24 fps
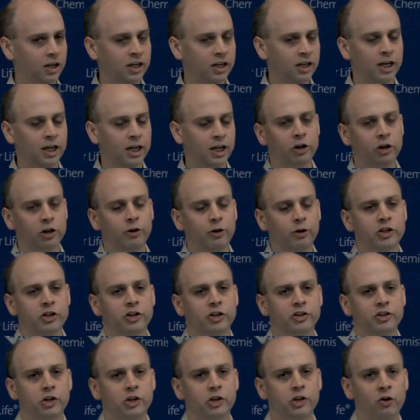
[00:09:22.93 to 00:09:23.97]
Yep, good
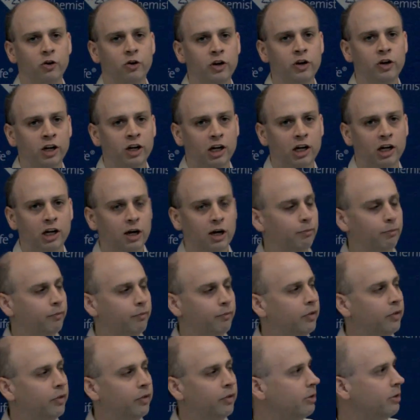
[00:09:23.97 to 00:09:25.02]
question. So,
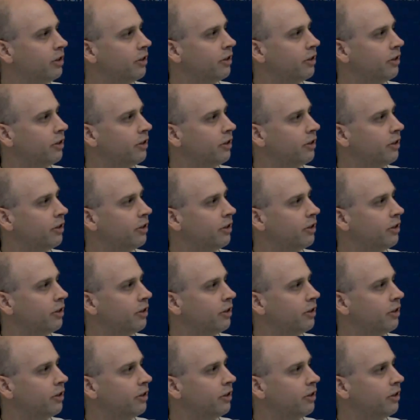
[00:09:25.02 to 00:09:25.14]
I mean,